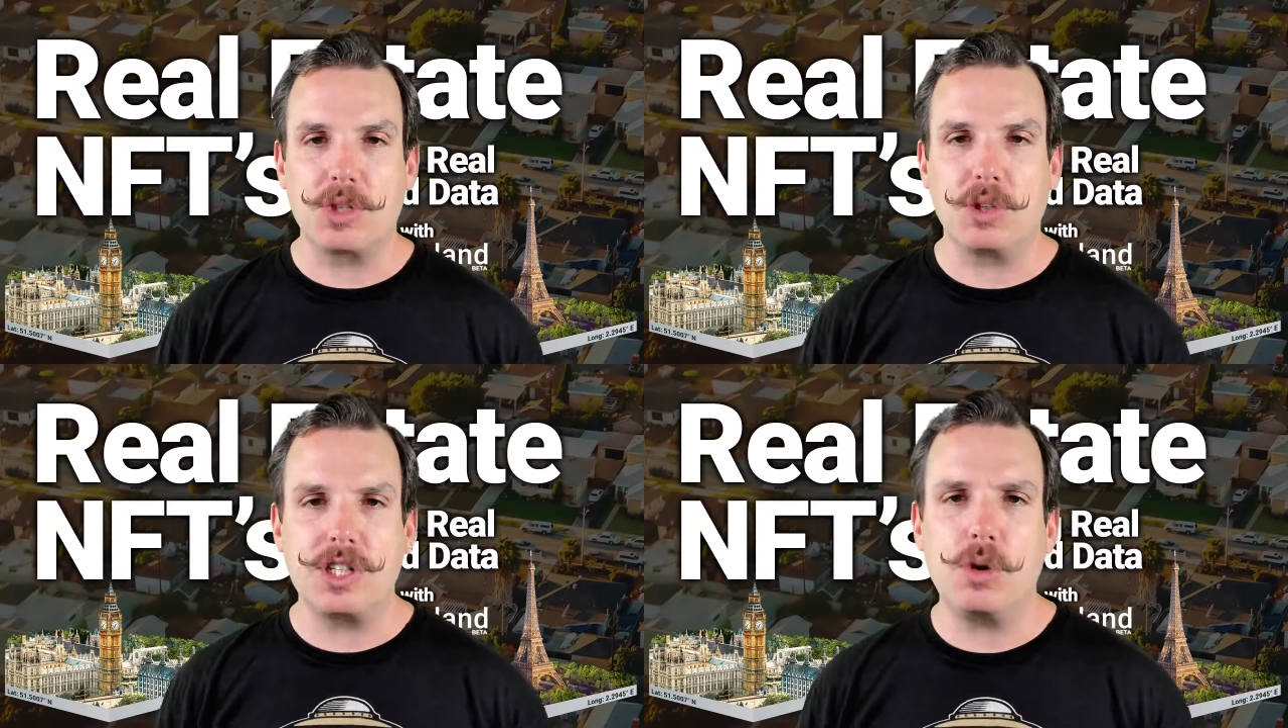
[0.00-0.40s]

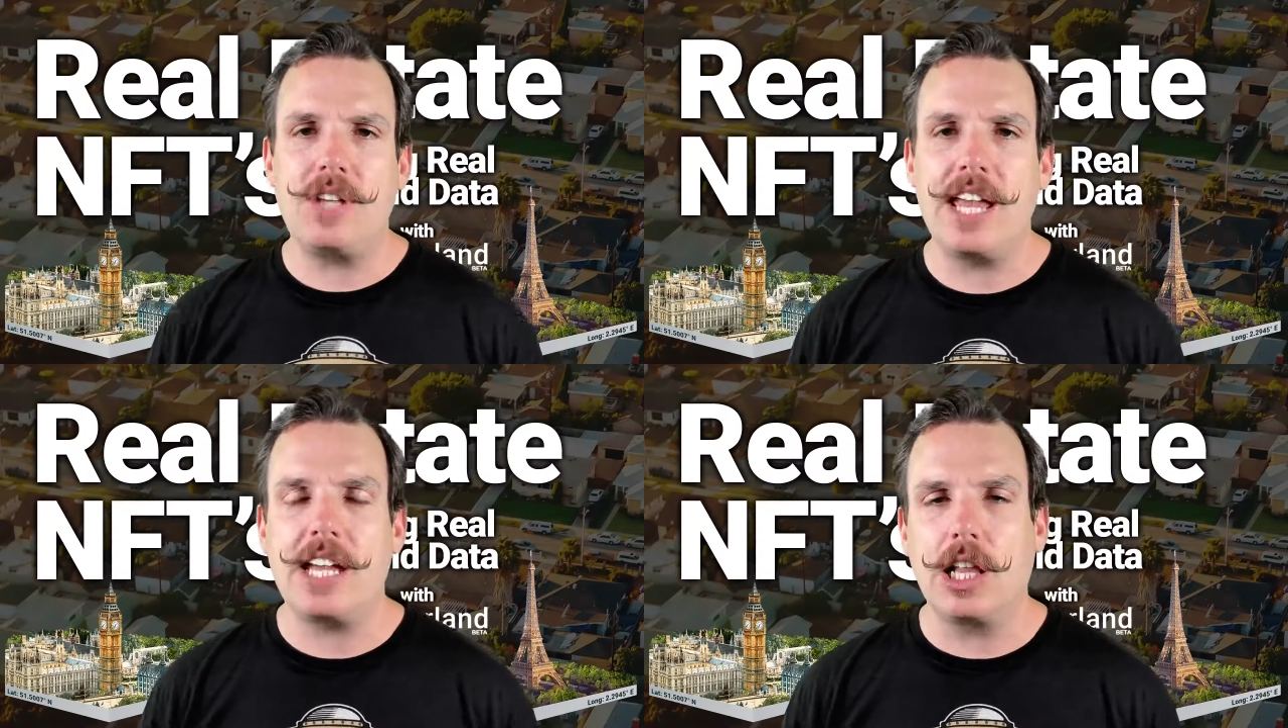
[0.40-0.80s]
So let's go
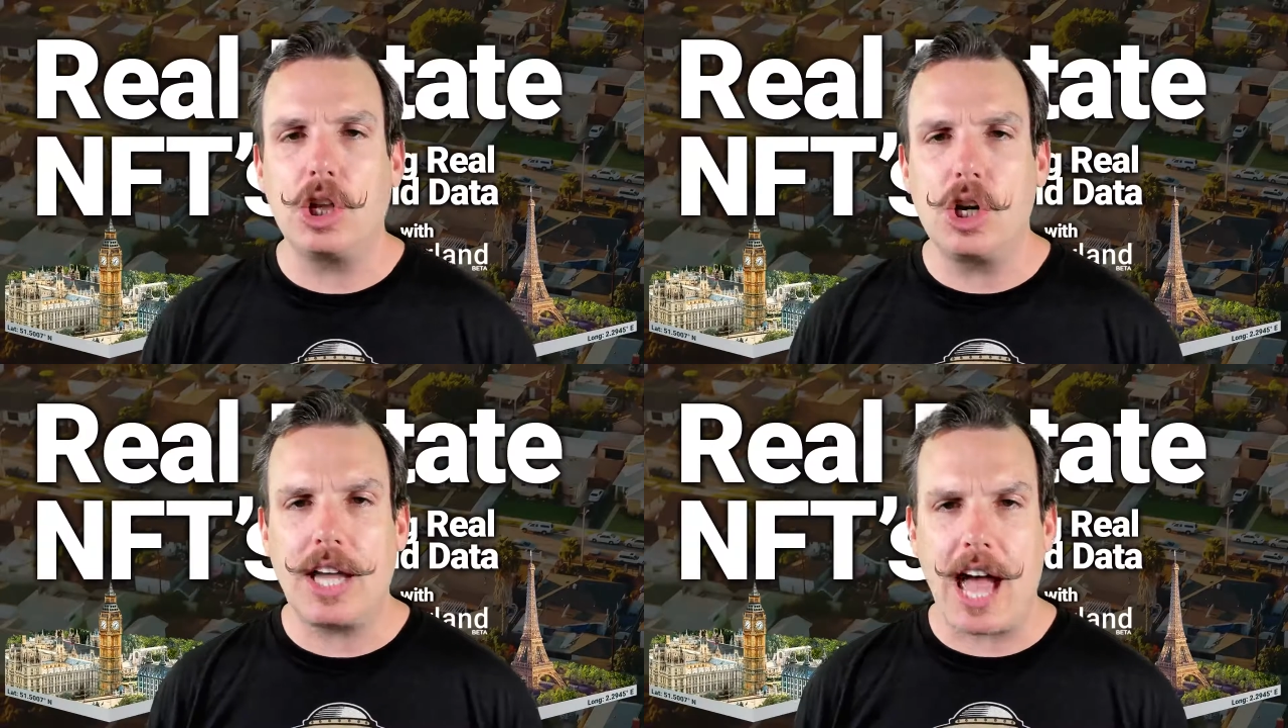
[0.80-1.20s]
take a
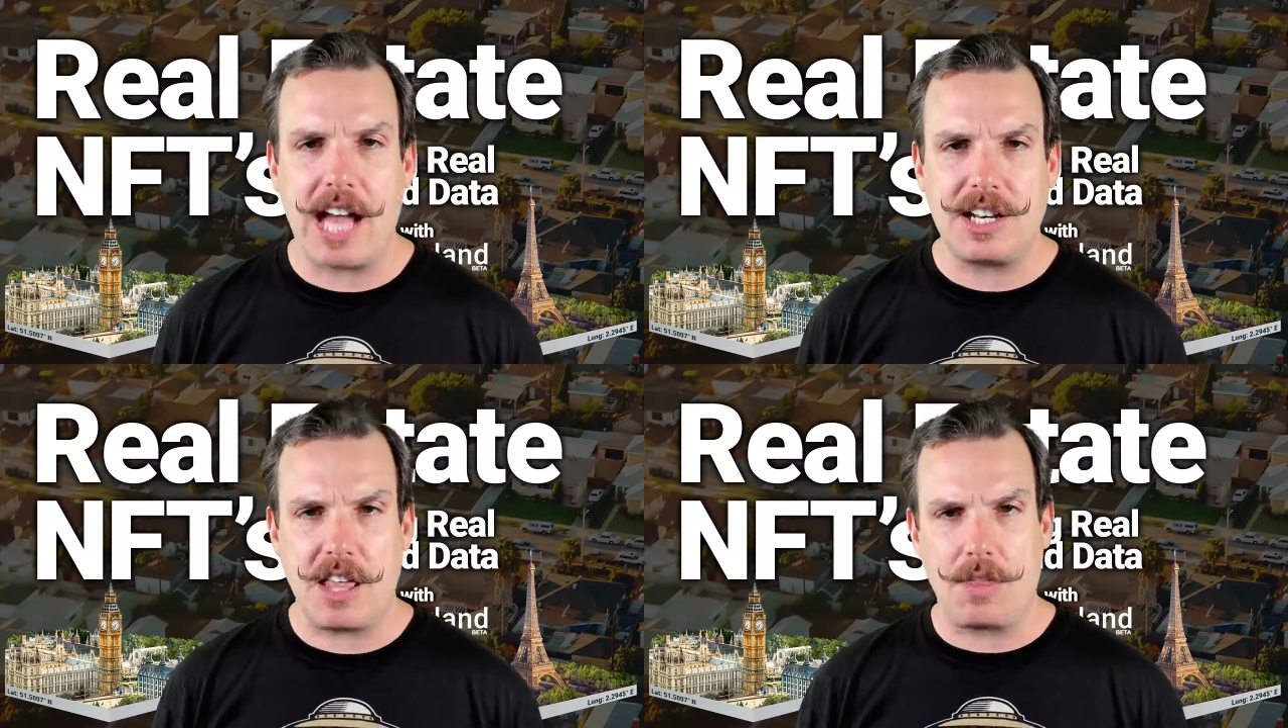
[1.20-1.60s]
look
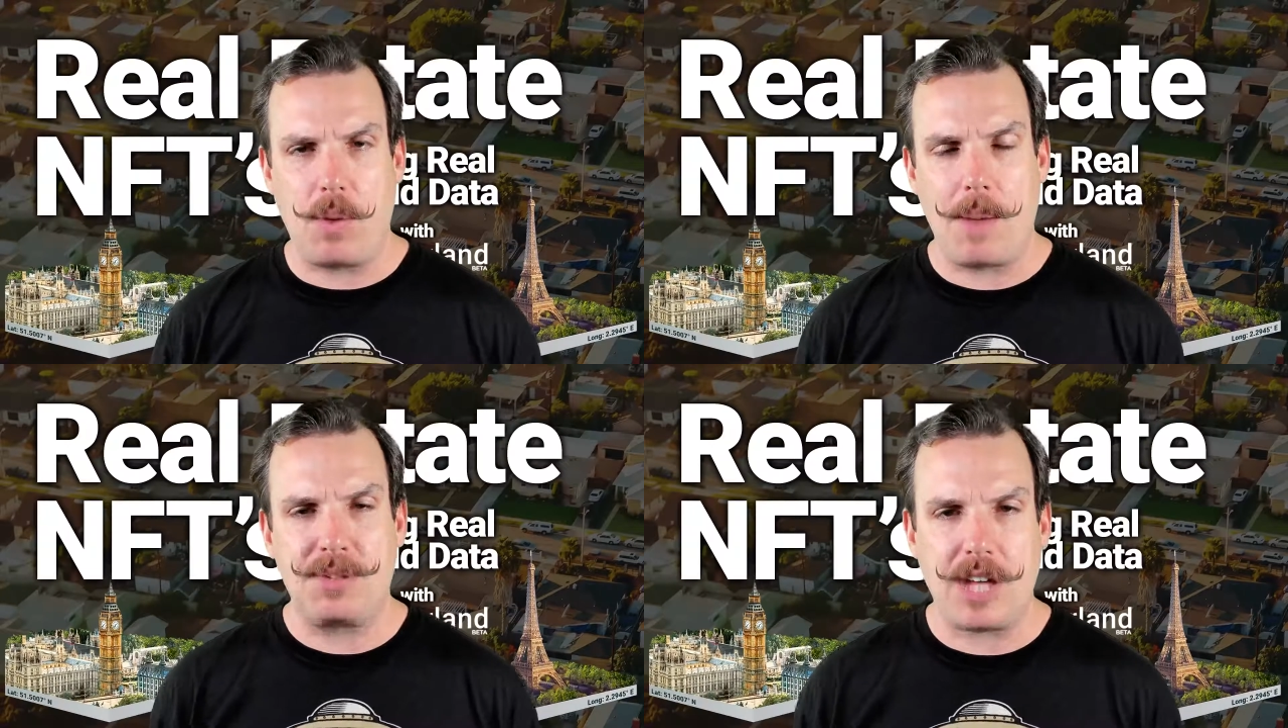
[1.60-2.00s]
at the
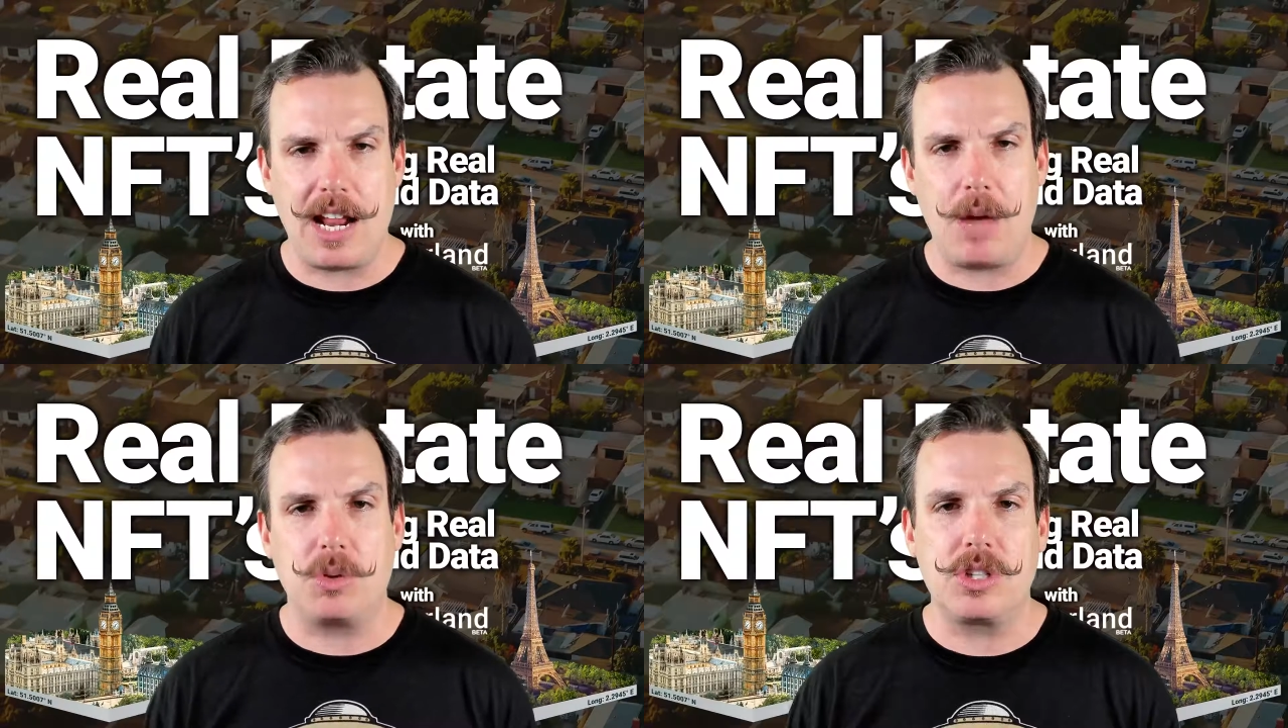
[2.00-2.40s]

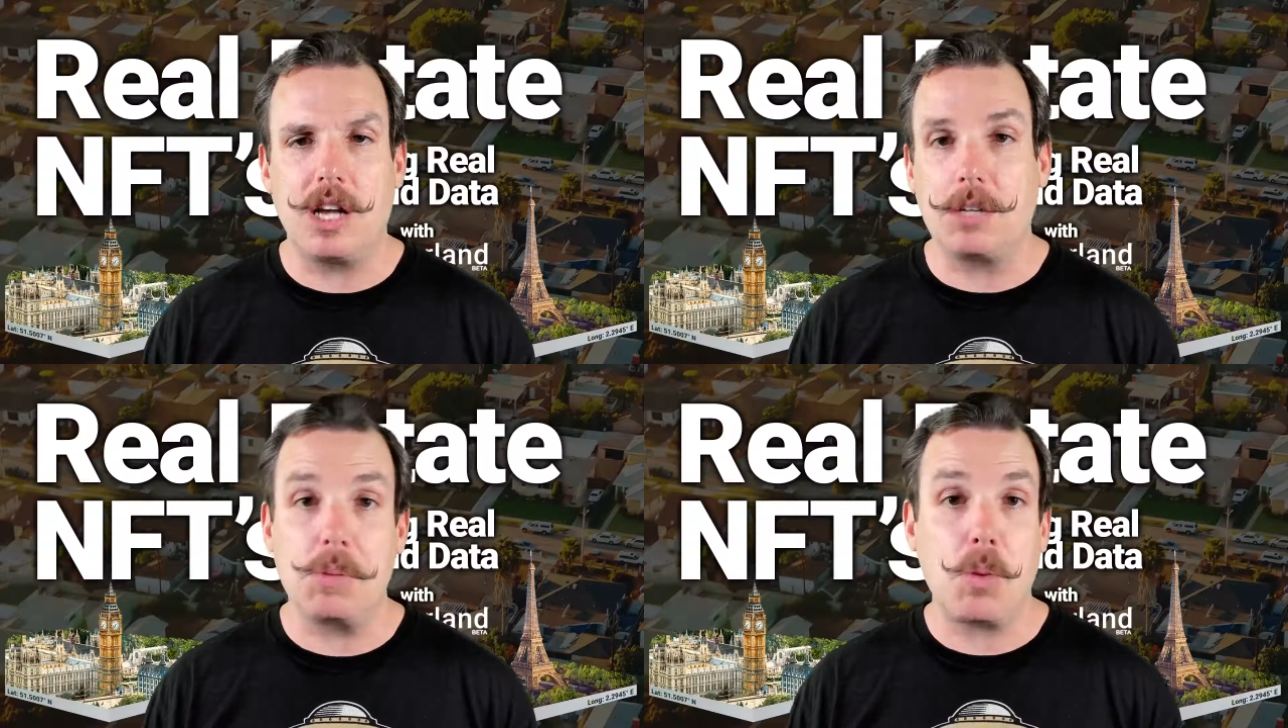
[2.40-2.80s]
website and we'll
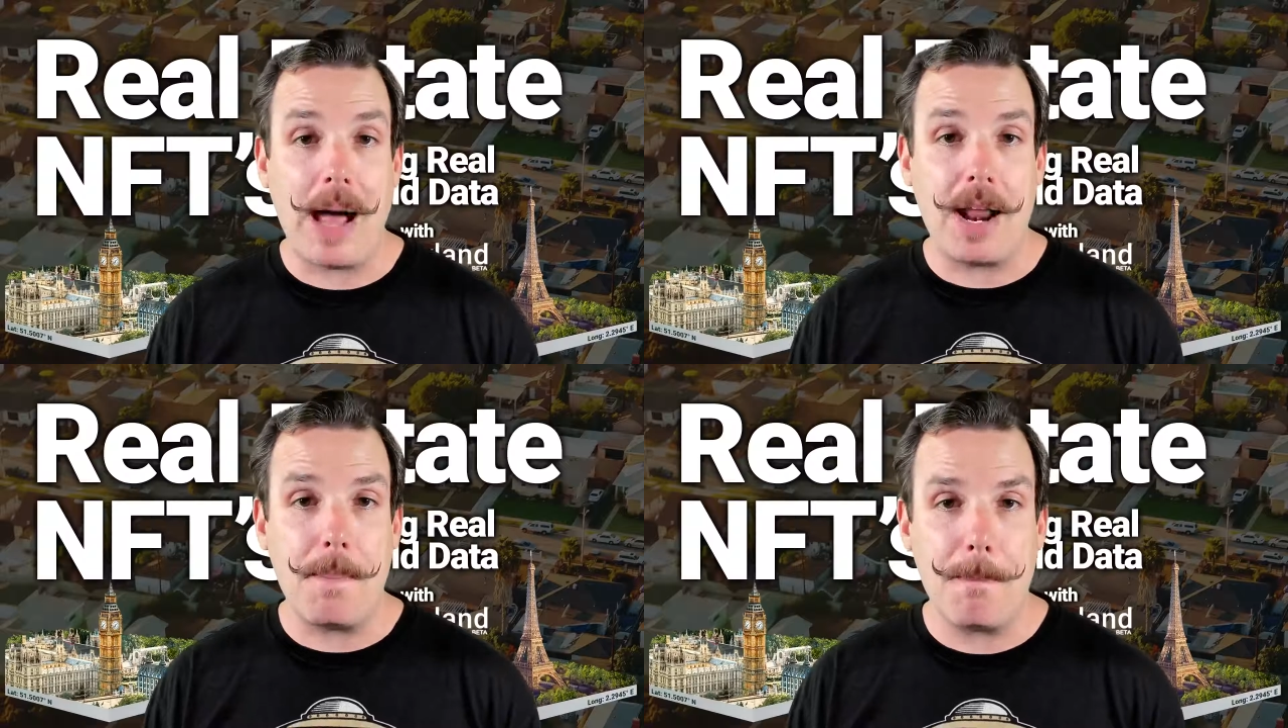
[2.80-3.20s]
talk a little bit more about it.